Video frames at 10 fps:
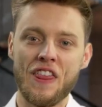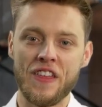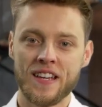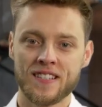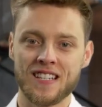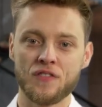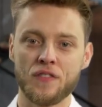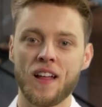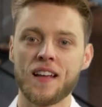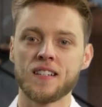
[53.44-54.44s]
This is
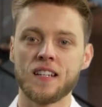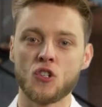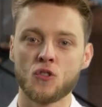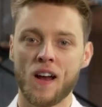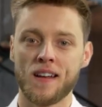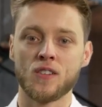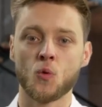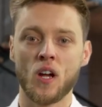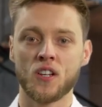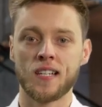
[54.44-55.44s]
reflected in trends
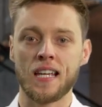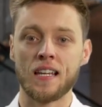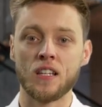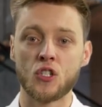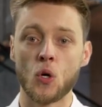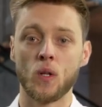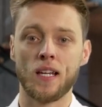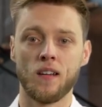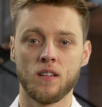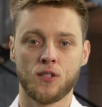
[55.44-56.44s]
we are seeing in the
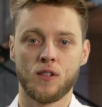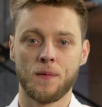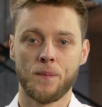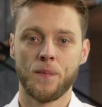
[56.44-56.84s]
tooling industry.